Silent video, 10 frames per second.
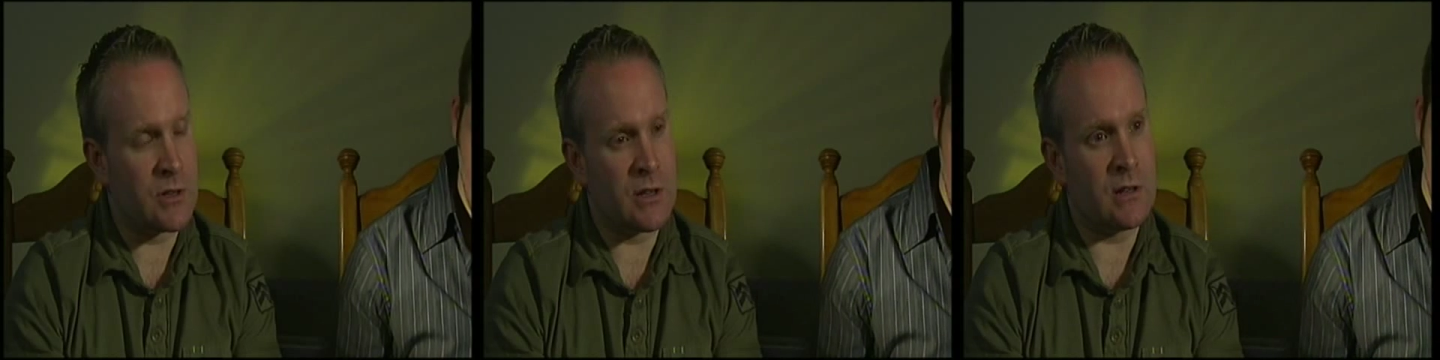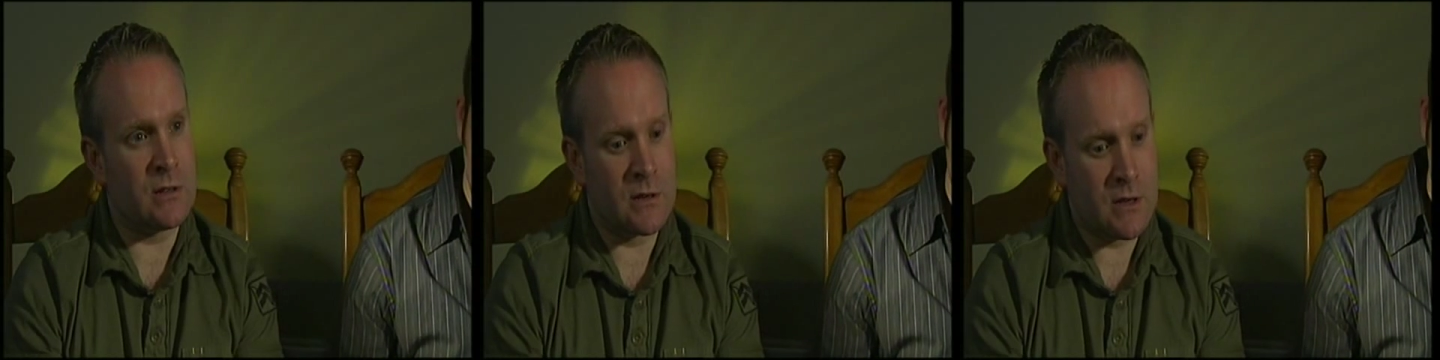
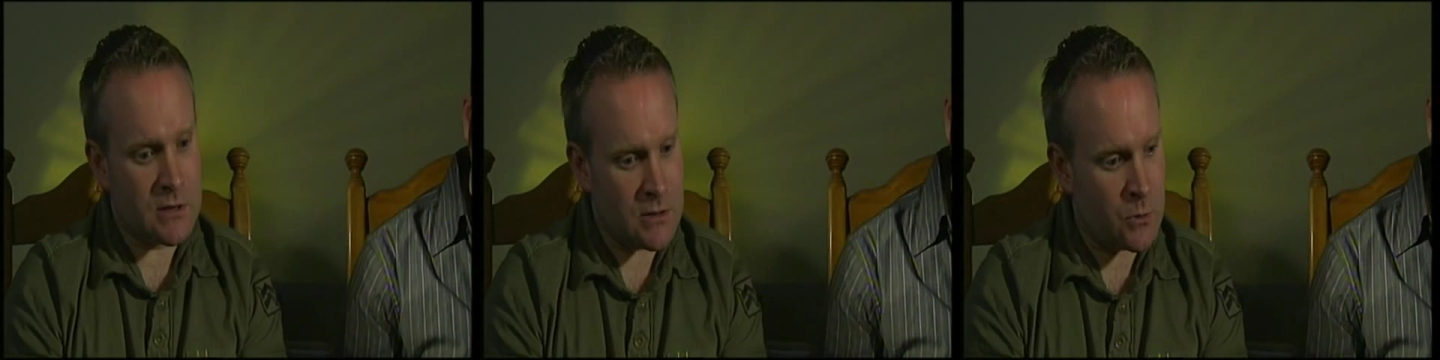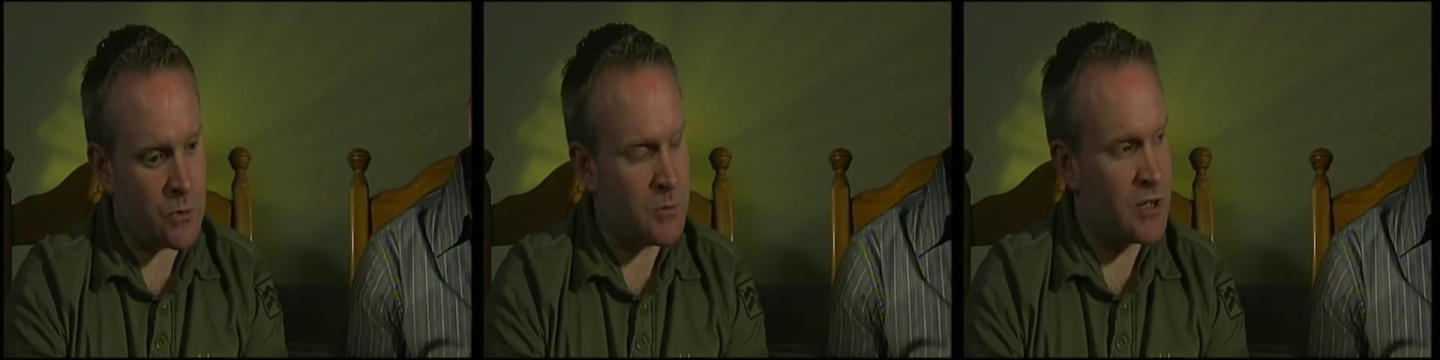until they
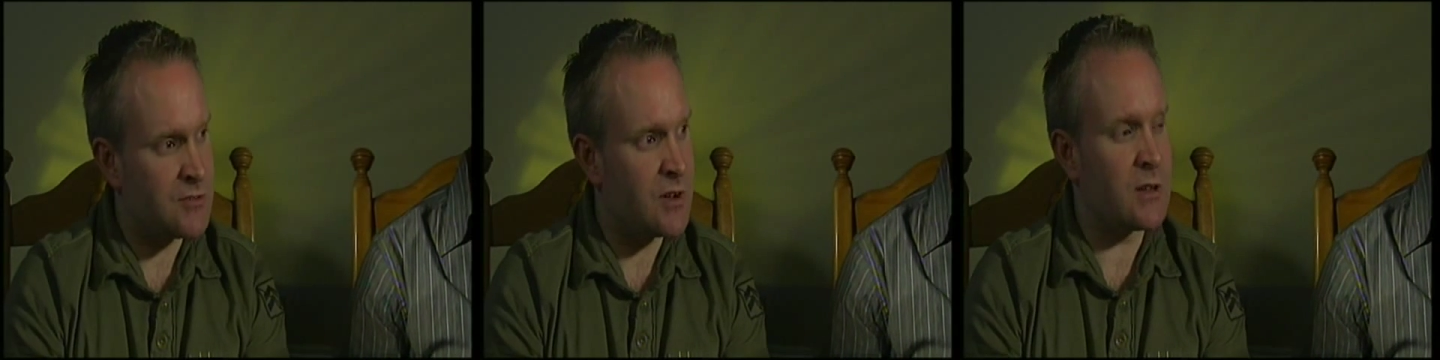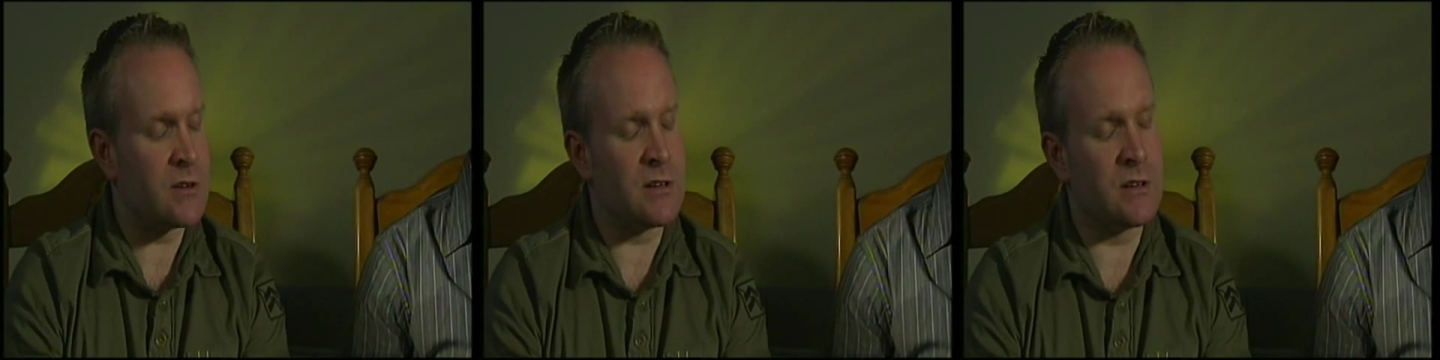lowered my
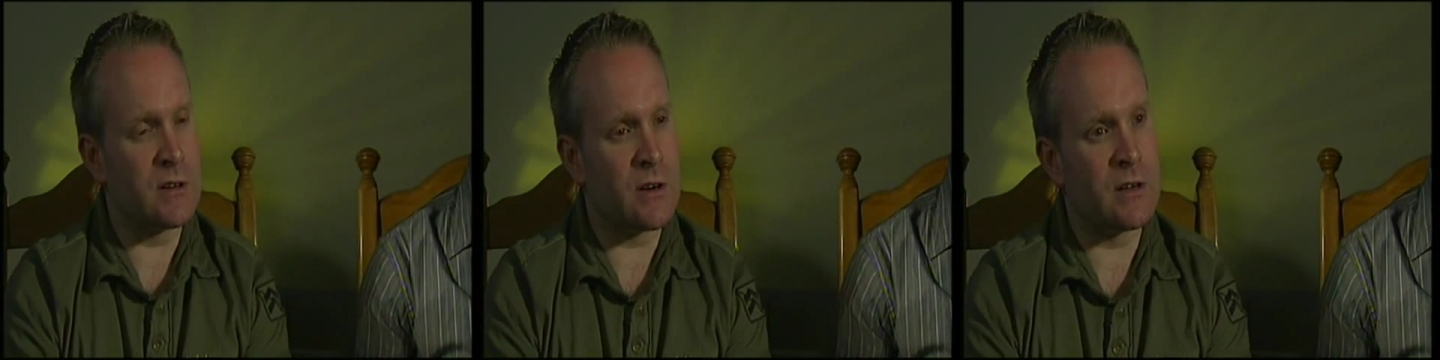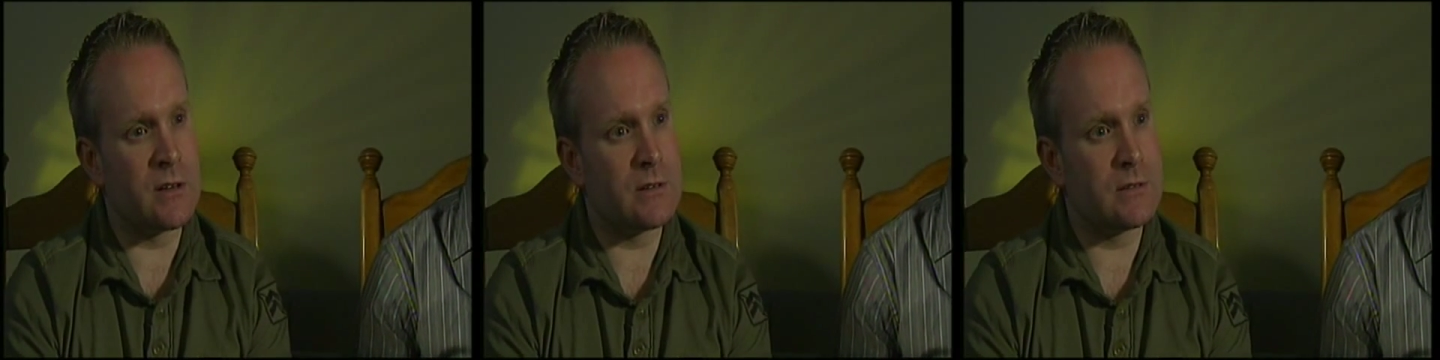father into the
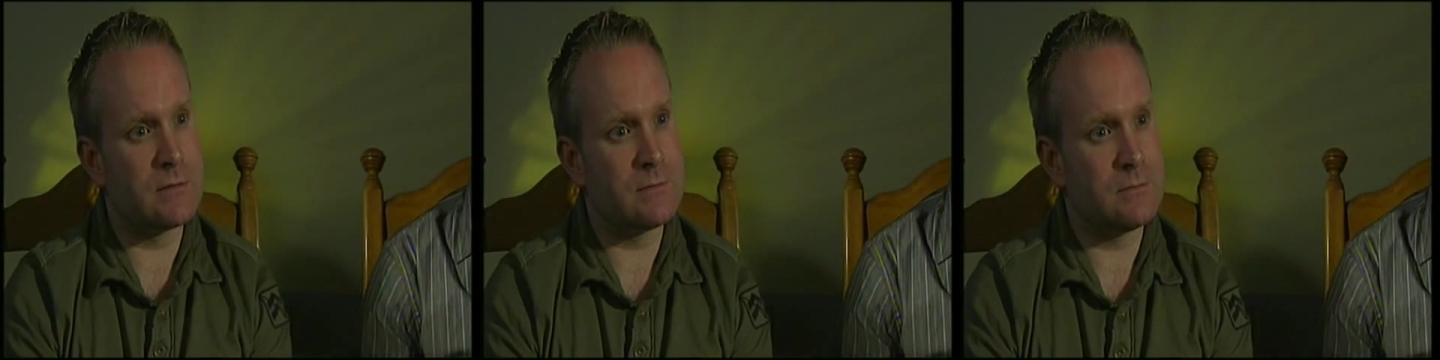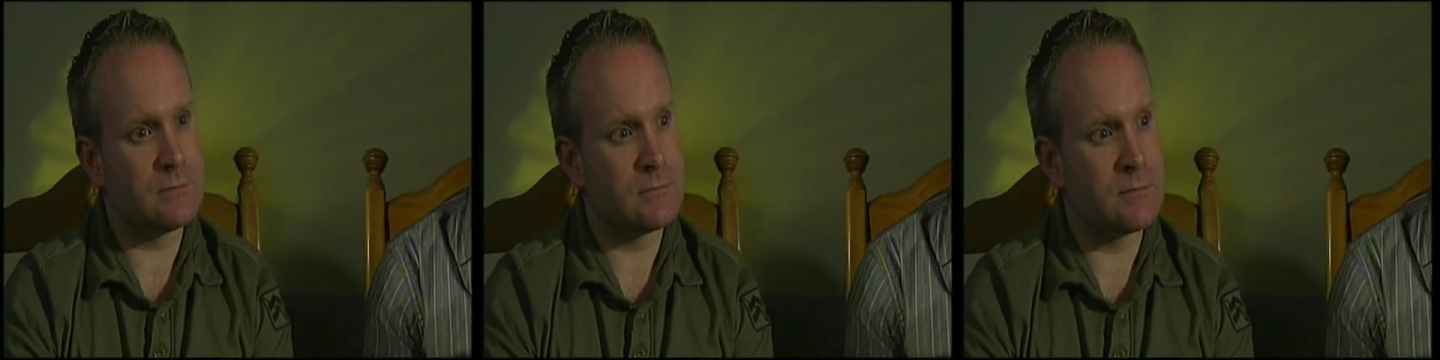ground
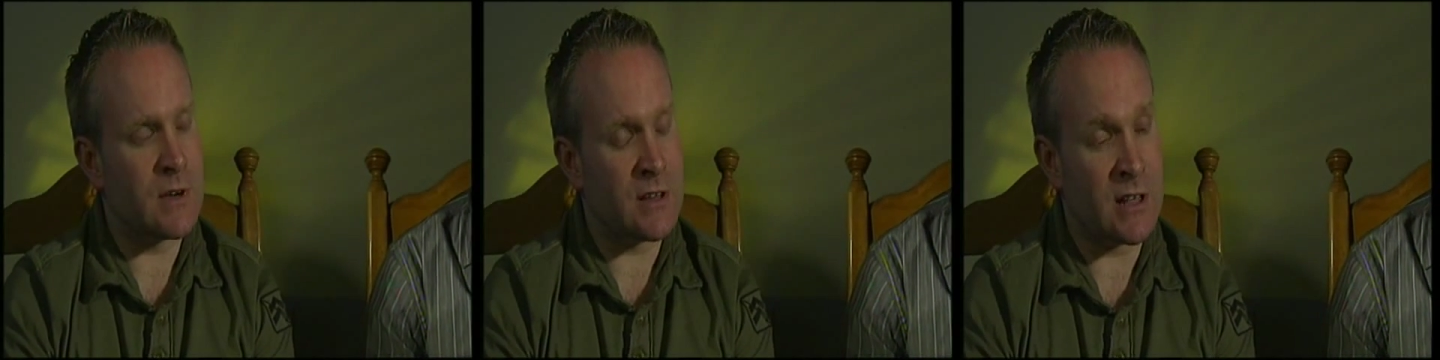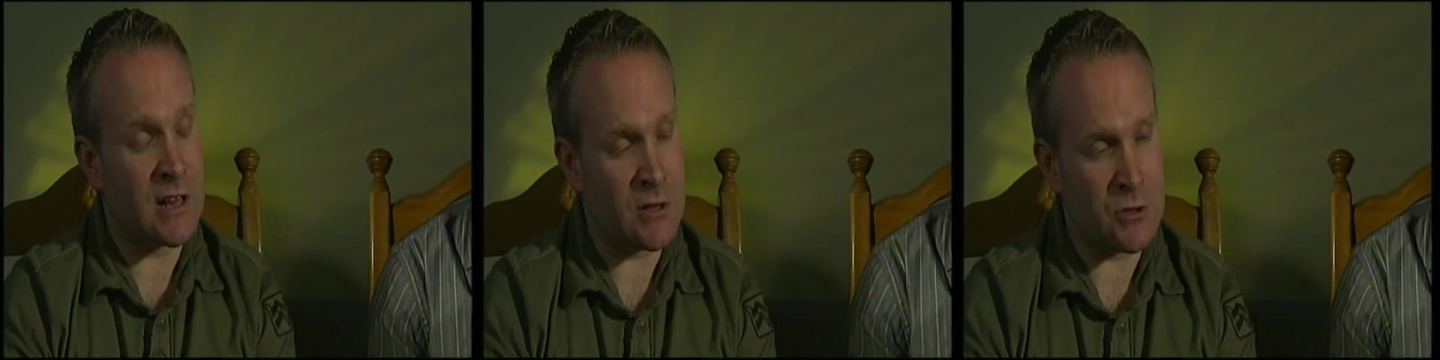and
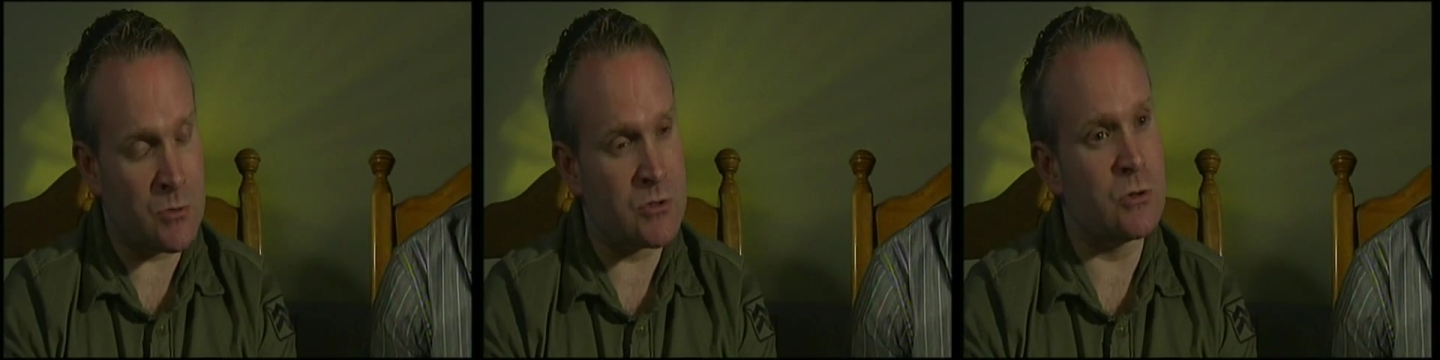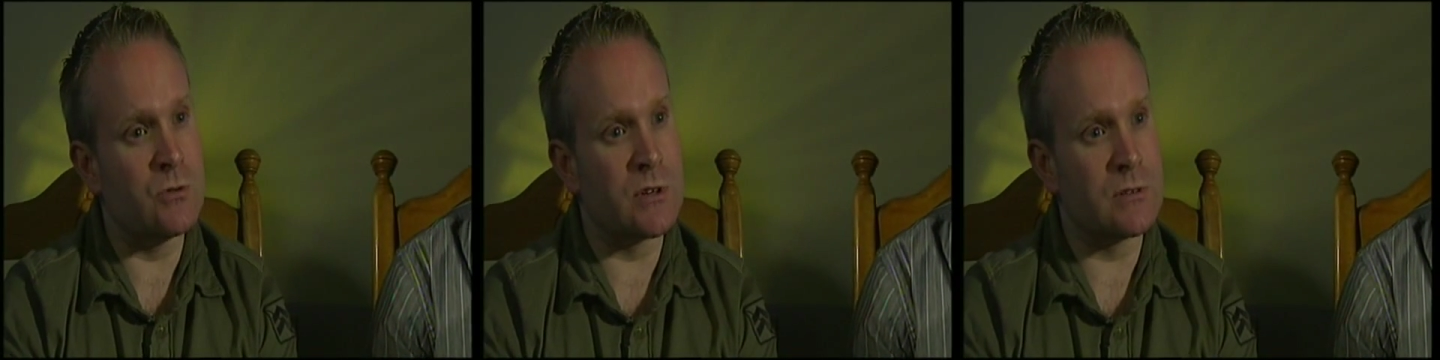then I knew it
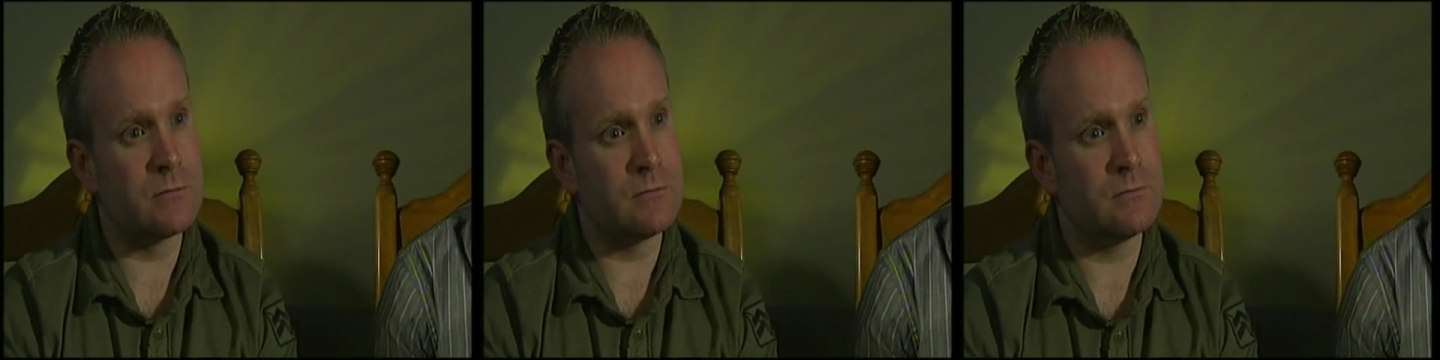was over.